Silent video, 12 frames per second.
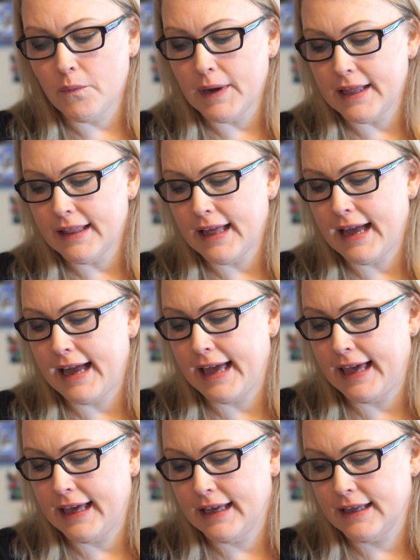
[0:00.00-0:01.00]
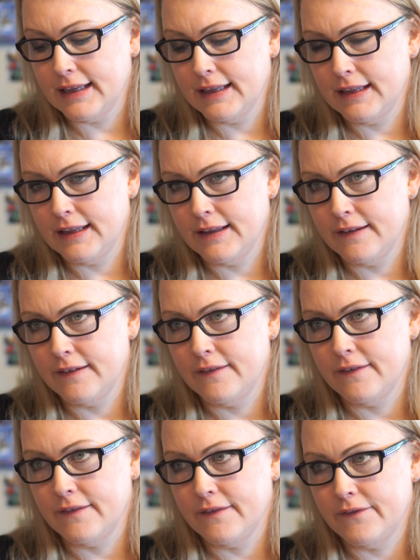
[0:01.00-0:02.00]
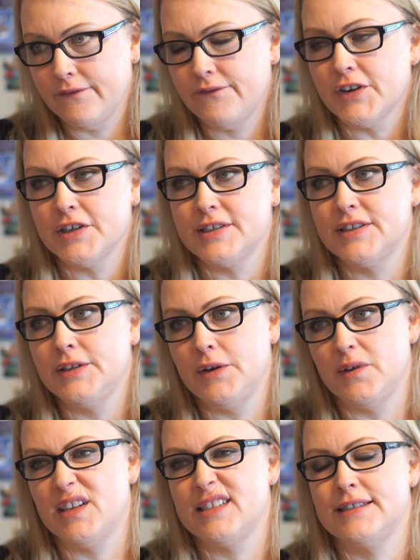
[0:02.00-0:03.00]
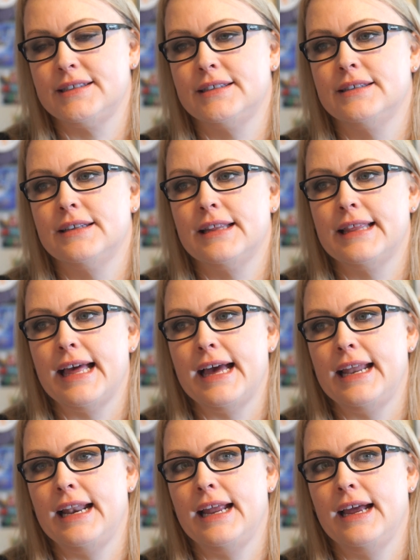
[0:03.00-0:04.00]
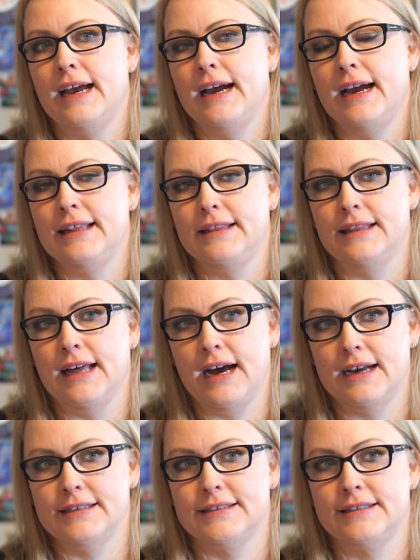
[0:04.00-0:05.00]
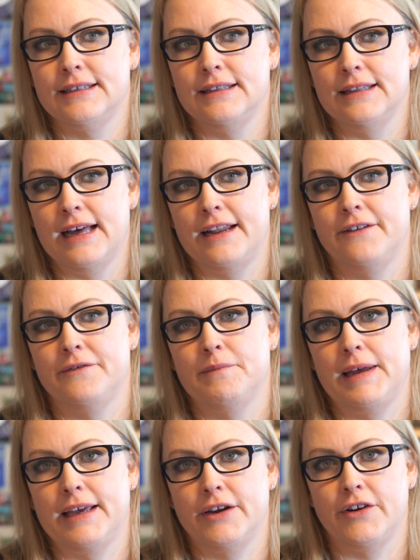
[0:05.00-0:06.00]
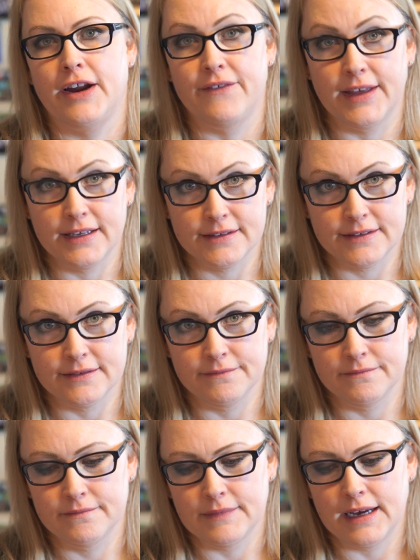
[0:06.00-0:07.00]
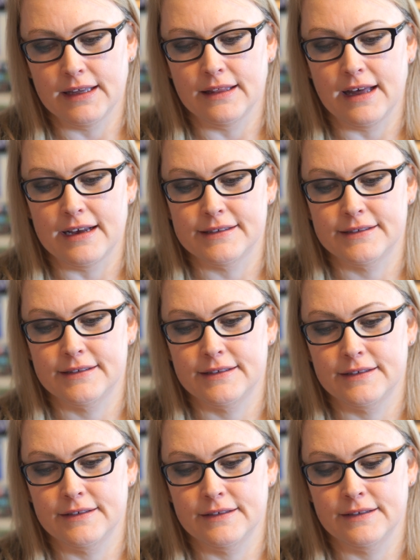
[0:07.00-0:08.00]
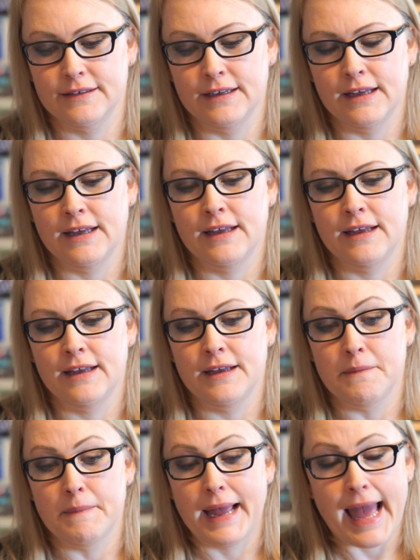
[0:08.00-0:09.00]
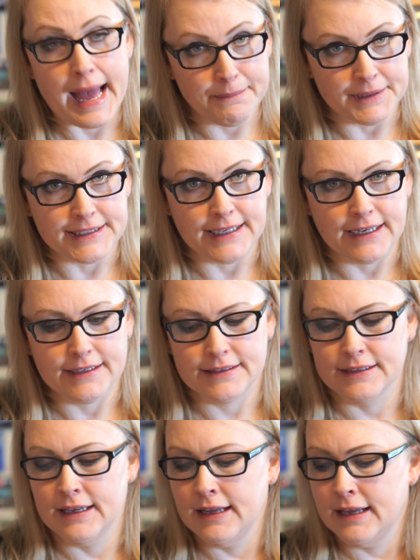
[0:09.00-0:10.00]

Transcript: Well, I first noticed that I lost a lot of my cravings. I lost my appetite.